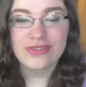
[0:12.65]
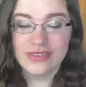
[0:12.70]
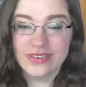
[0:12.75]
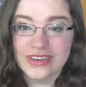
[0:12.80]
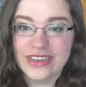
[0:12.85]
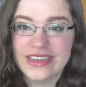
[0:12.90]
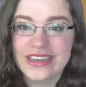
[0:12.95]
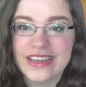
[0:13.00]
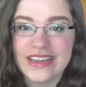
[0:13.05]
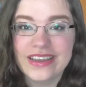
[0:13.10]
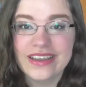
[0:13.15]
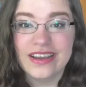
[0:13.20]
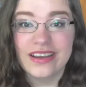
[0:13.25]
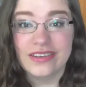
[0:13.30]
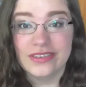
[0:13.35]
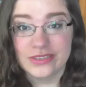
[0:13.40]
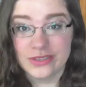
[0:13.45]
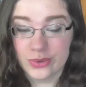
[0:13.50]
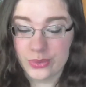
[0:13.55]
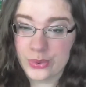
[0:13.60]
Freaking
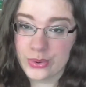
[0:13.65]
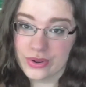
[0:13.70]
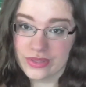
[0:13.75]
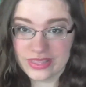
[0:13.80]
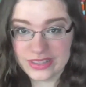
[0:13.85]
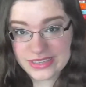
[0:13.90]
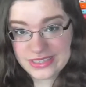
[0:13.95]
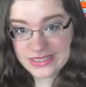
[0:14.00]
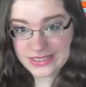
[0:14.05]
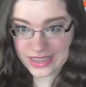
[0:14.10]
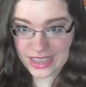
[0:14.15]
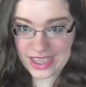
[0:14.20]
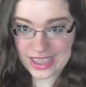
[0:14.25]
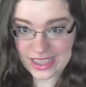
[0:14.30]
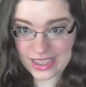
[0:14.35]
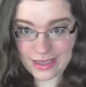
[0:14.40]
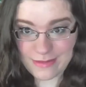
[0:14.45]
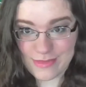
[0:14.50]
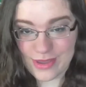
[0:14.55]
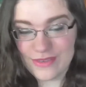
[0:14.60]
adore this
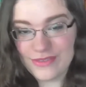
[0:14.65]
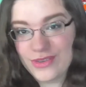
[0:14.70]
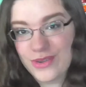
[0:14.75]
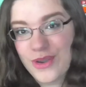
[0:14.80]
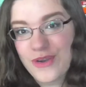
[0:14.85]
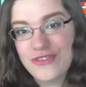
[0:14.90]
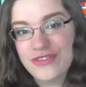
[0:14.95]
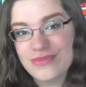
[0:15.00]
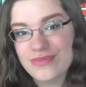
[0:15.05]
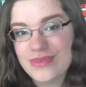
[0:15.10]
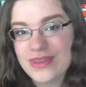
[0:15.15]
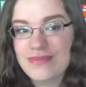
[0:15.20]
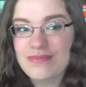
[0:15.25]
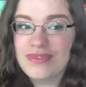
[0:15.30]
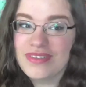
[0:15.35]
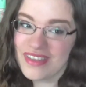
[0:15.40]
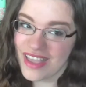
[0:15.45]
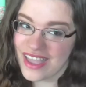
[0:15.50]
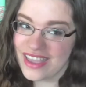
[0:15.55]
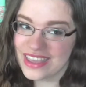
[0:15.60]
game. If you haven't been
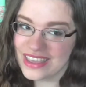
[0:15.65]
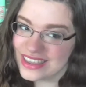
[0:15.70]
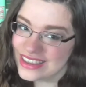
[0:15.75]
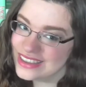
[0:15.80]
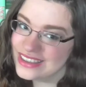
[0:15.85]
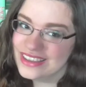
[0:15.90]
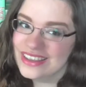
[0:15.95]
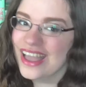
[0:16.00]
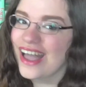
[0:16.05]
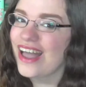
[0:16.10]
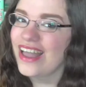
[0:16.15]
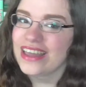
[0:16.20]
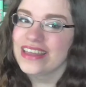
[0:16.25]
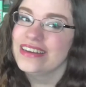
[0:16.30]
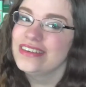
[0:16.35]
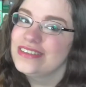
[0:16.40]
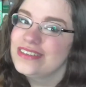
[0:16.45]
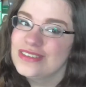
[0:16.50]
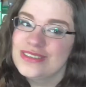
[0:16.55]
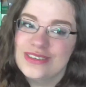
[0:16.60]
playing,
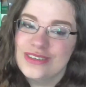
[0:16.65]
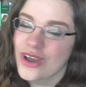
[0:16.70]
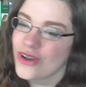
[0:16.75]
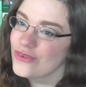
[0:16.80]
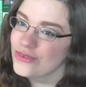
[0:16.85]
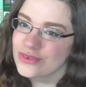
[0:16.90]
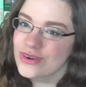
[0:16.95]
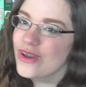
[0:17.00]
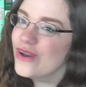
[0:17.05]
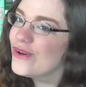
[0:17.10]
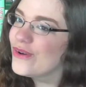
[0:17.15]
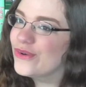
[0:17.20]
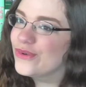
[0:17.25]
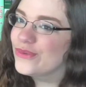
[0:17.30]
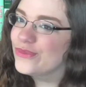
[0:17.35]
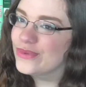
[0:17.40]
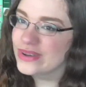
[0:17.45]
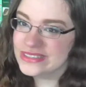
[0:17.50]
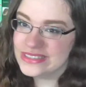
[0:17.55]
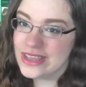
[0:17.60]
I don't
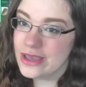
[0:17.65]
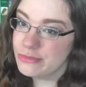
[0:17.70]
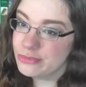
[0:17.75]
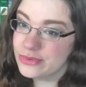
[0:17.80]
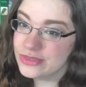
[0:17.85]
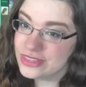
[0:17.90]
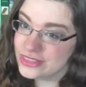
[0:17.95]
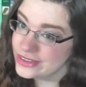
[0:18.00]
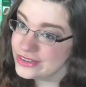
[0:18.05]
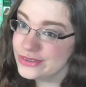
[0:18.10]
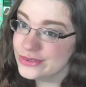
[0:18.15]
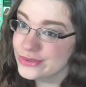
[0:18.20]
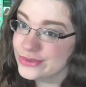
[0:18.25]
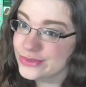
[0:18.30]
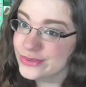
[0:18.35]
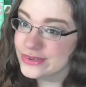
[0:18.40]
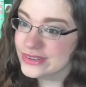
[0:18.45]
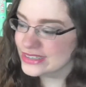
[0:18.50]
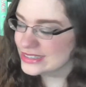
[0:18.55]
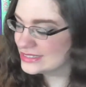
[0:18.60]
know what's up with
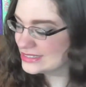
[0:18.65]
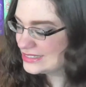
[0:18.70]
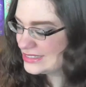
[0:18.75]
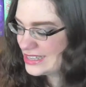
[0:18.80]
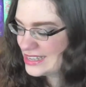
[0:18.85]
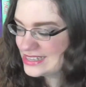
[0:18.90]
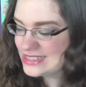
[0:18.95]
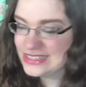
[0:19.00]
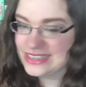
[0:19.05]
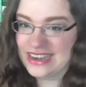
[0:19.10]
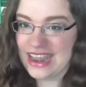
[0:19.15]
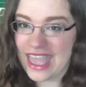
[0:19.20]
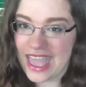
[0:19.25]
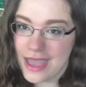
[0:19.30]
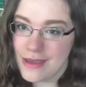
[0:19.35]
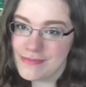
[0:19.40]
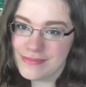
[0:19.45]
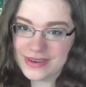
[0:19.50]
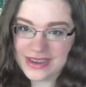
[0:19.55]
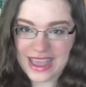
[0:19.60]
you, because it's an
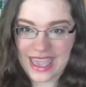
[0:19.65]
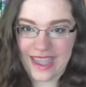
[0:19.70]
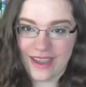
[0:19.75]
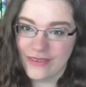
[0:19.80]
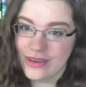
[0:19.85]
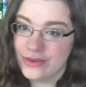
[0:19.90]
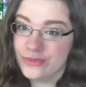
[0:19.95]
app now.